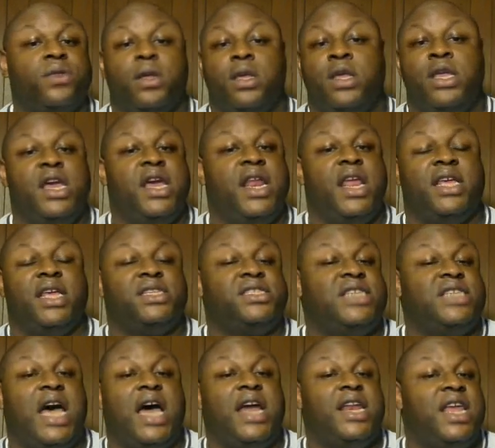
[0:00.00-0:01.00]
You done
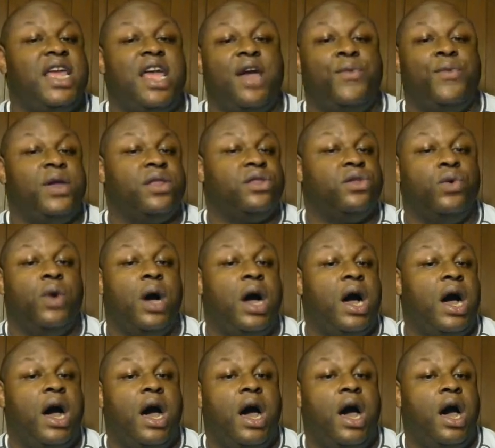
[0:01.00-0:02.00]
sat there and went through
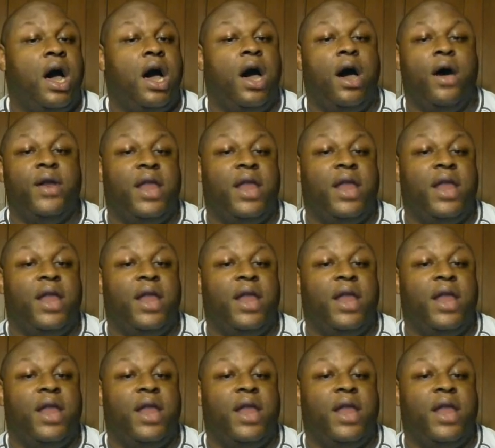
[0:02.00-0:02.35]
all